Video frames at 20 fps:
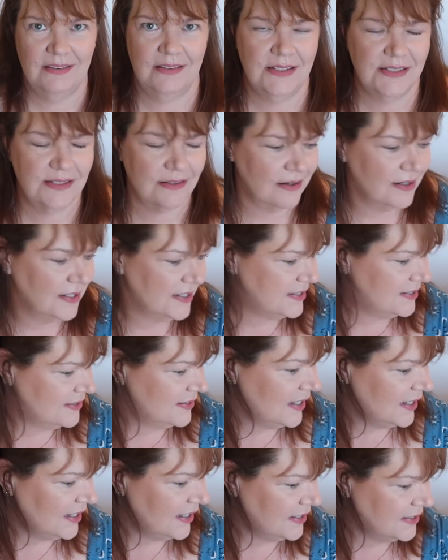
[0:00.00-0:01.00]
these guys.
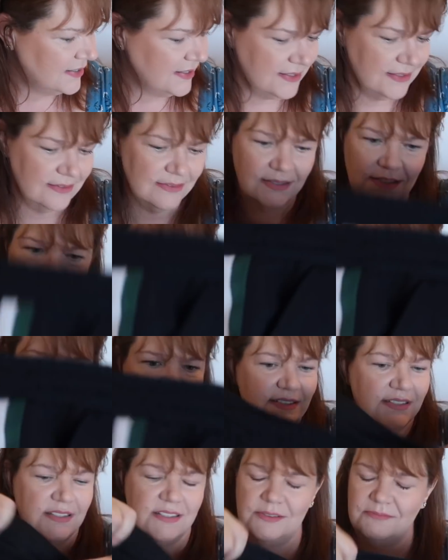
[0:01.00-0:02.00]
These
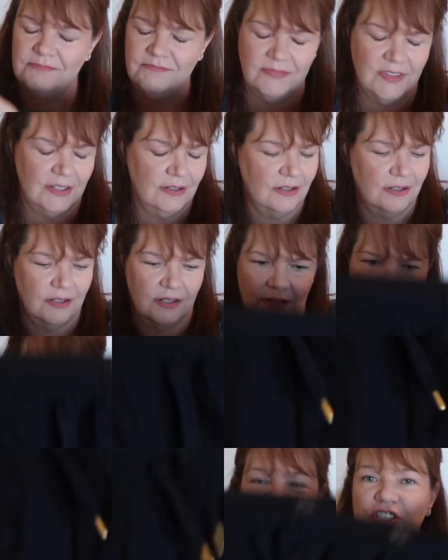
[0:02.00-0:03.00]
just,
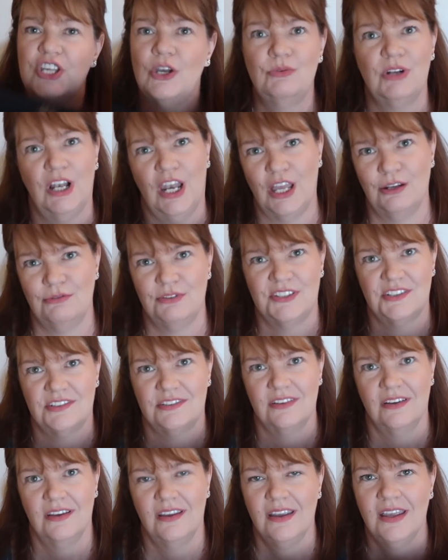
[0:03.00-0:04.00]
they're so
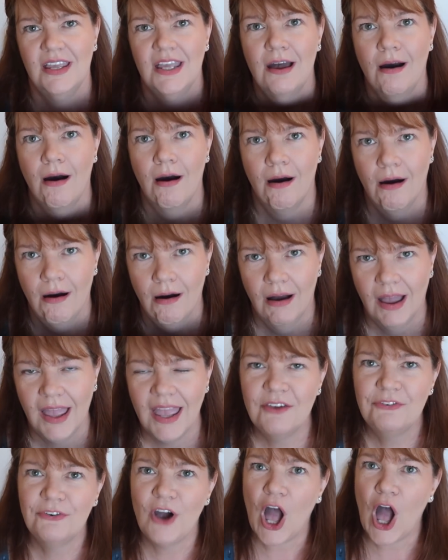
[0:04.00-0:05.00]
close.
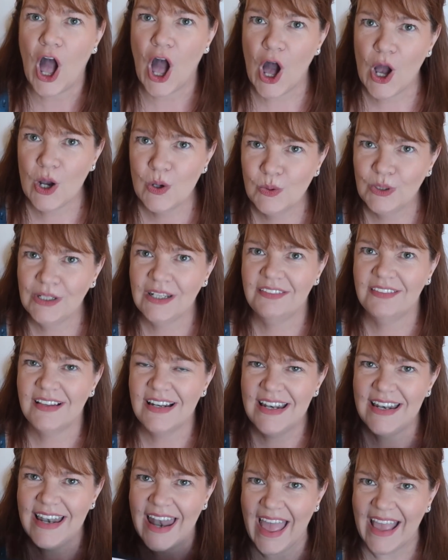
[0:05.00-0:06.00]
If only the
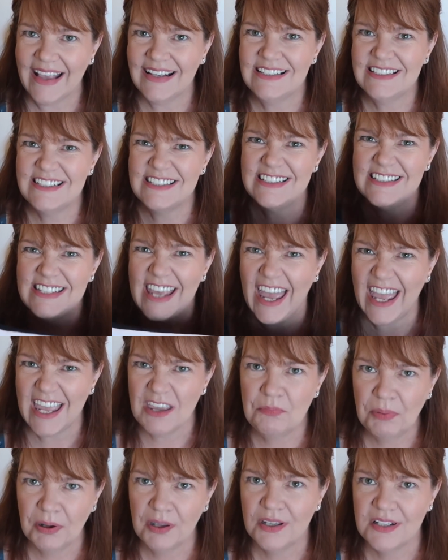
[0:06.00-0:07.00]
legs
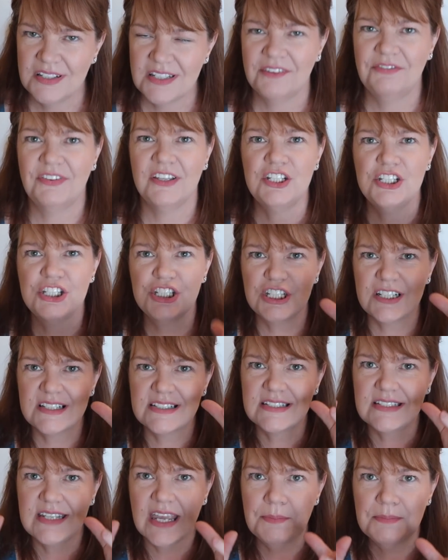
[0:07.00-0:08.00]
tapered, if they
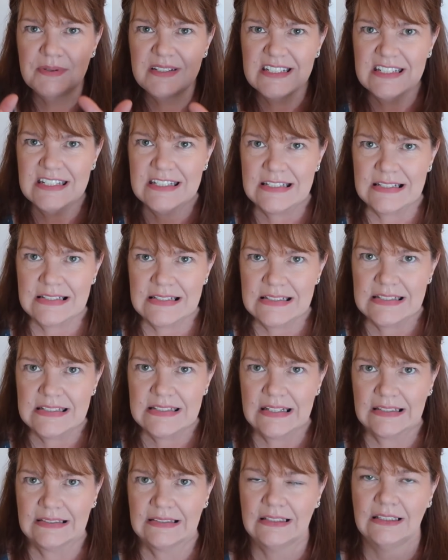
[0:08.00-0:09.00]
just tapered into
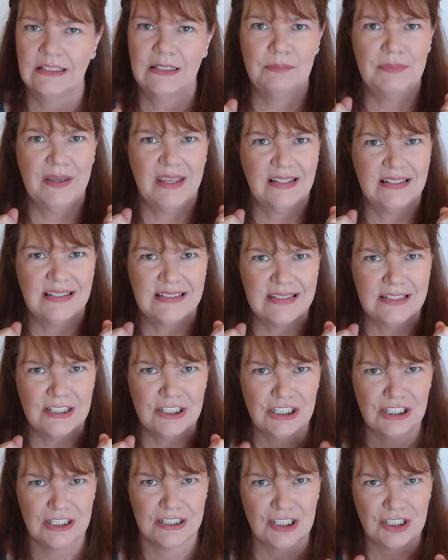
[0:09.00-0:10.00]
the ankle a bit, because they're
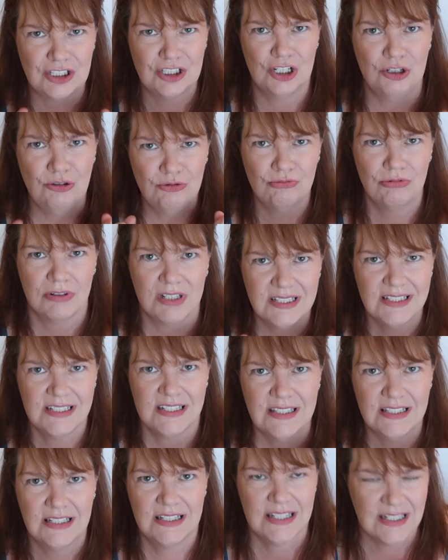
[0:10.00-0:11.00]
just too wide
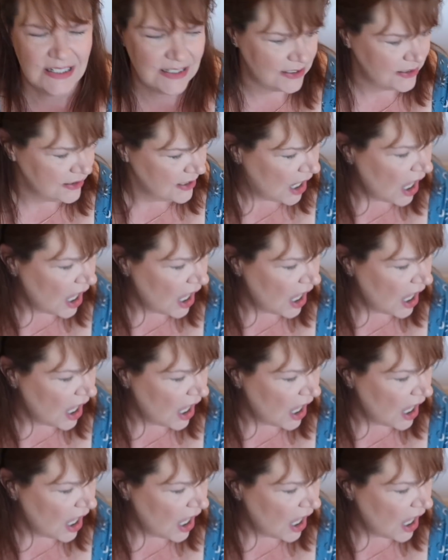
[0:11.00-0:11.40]
in the leg,